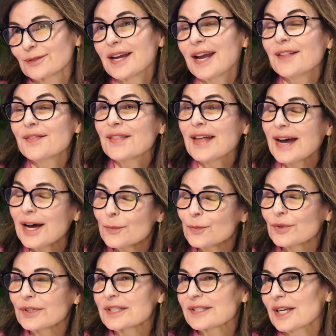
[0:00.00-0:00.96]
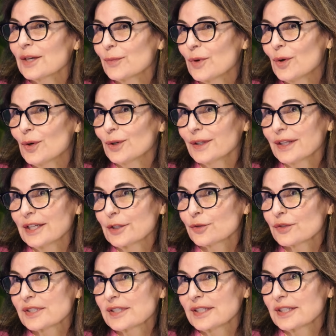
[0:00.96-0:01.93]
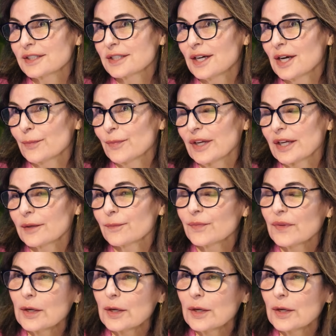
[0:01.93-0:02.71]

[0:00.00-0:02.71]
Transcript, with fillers: And that brings up a whole interesting topic